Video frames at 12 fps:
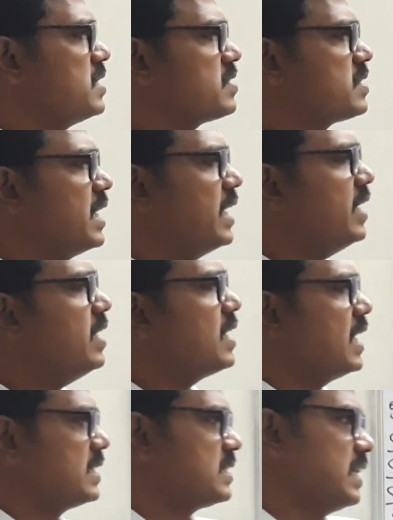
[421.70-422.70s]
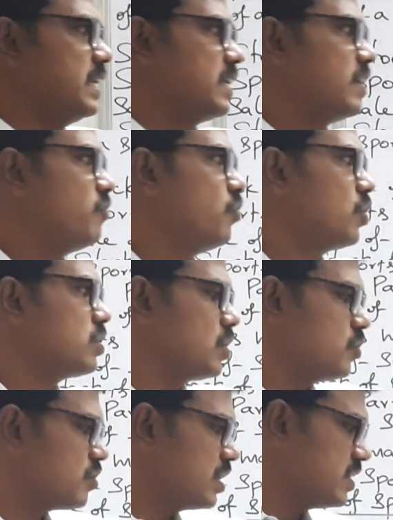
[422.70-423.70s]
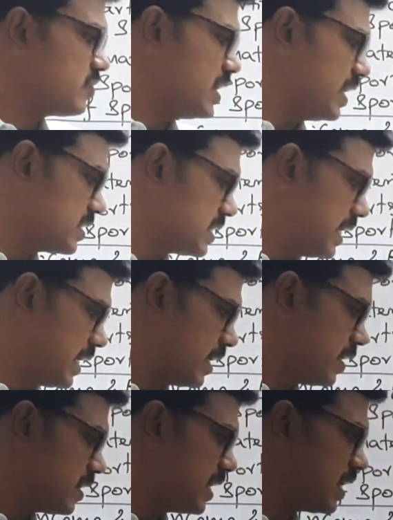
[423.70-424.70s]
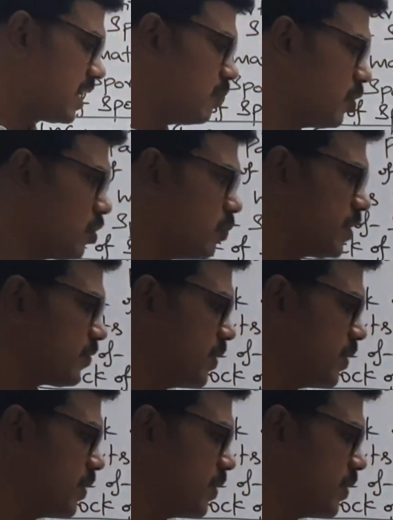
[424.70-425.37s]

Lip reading: is the asset. 4,000 is the asset. That amount must